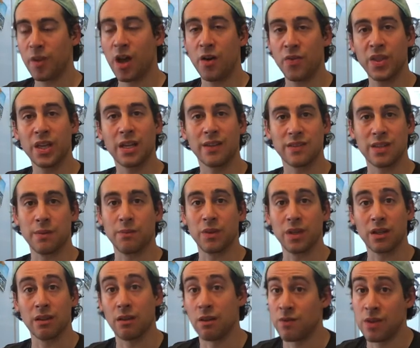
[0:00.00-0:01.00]
I'll think of
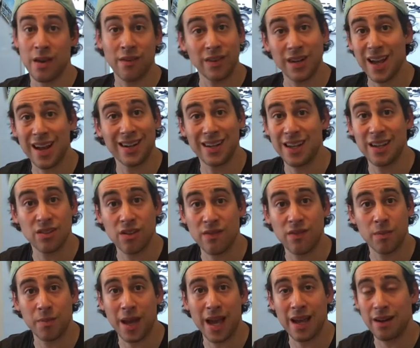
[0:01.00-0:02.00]
something. If you have any ideas
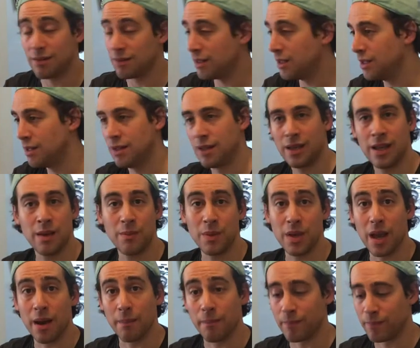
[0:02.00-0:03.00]
off the bat, hit
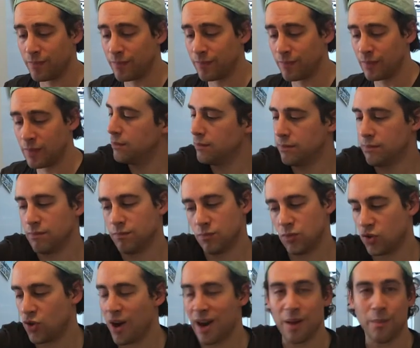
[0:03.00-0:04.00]
me up. I'm
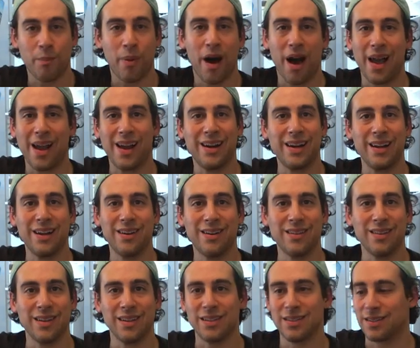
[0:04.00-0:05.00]
trying to
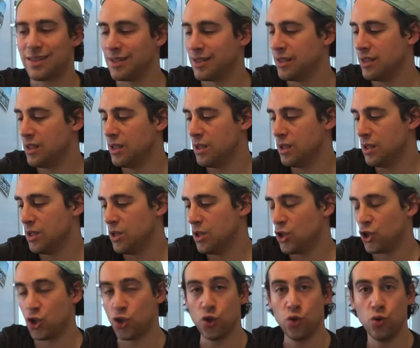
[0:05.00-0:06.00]
pioneer this
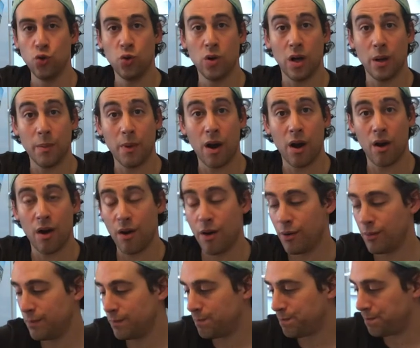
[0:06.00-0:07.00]
Shu
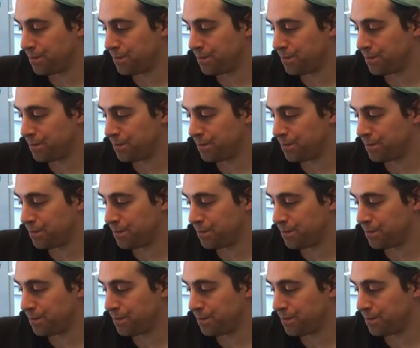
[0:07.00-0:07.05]
Amaro.